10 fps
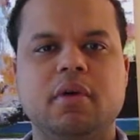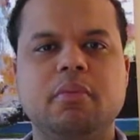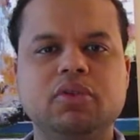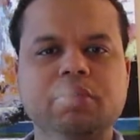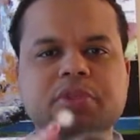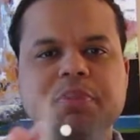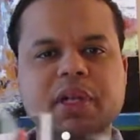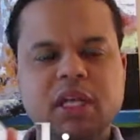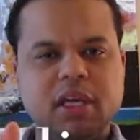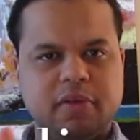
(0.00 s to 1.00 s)
Muslims
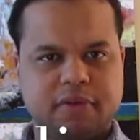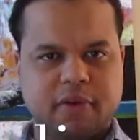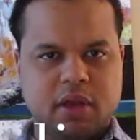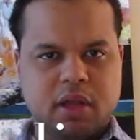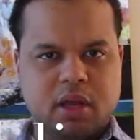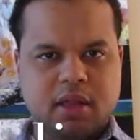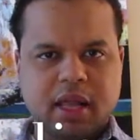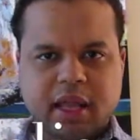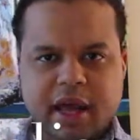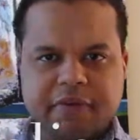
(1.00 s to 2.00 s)
believe
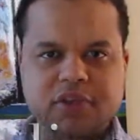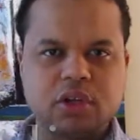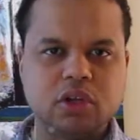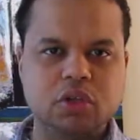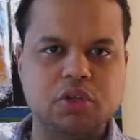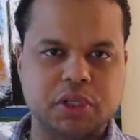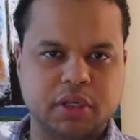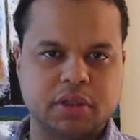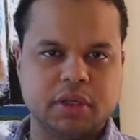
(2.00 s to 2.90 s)
that life is an illusion